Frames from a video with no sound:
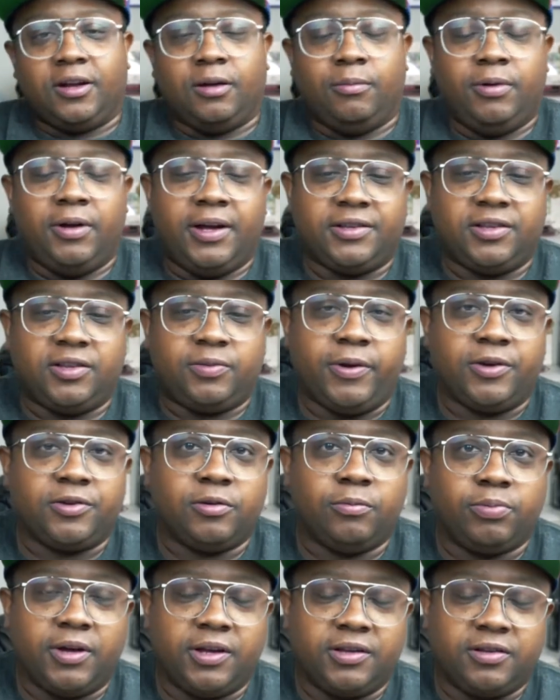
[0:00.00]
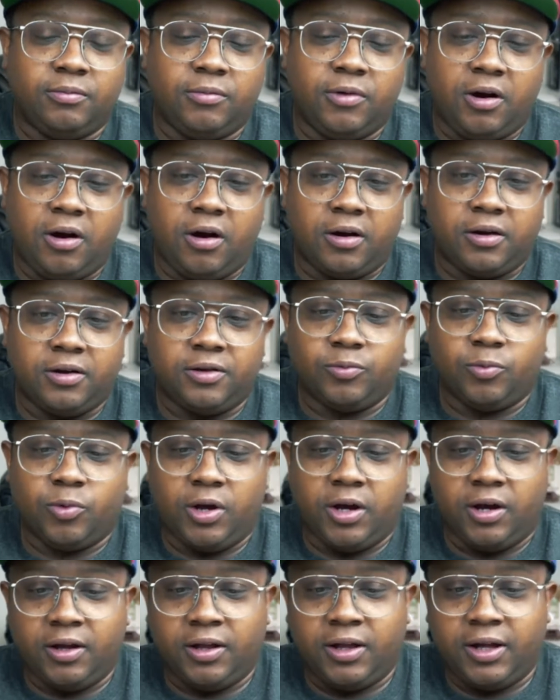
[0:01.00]
Bell has a special place in my heart as
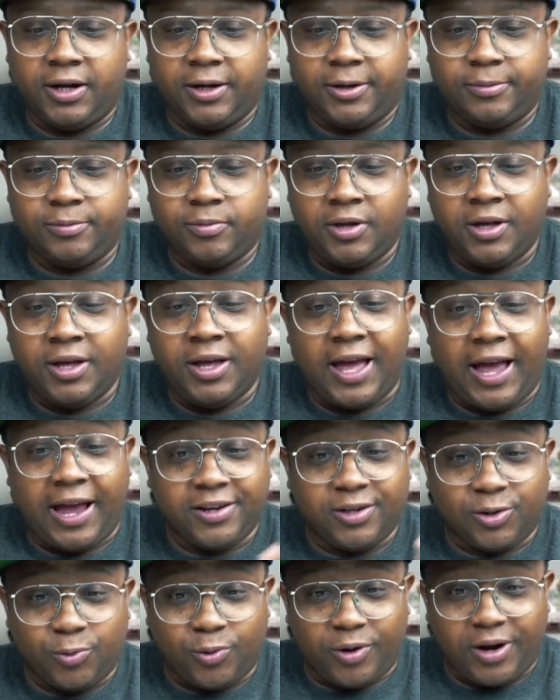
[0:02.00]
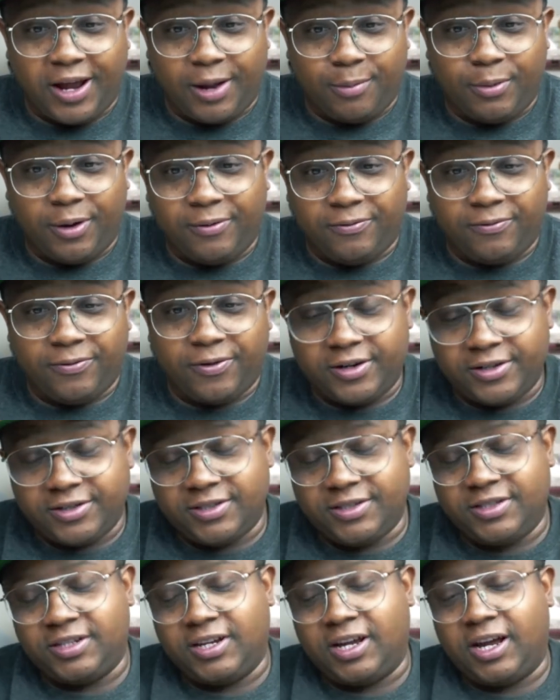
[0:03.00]
well. Actually, it's where I had my
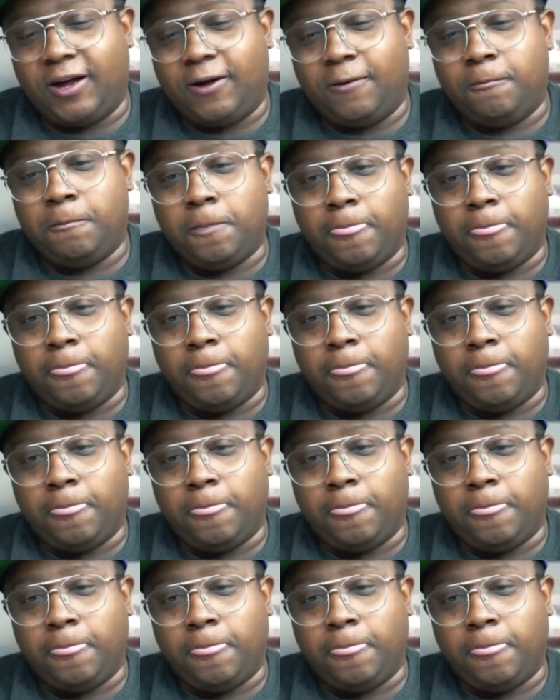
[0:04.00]
first job.